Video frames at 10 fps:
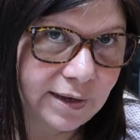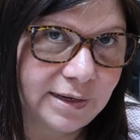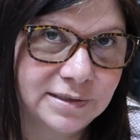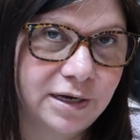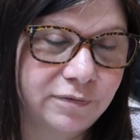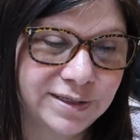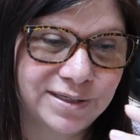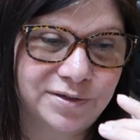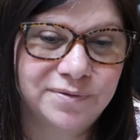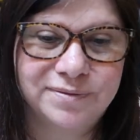as I always
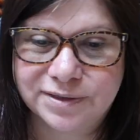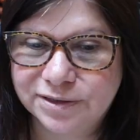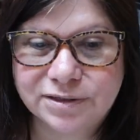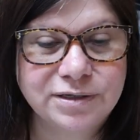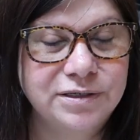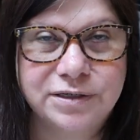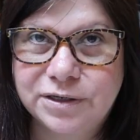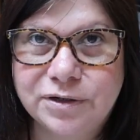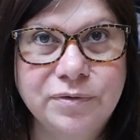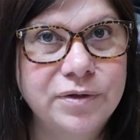do, and just
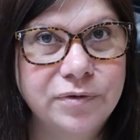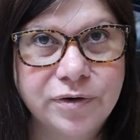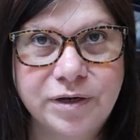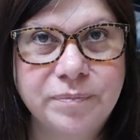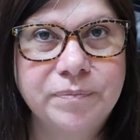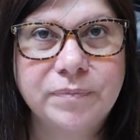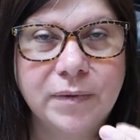continue with cream.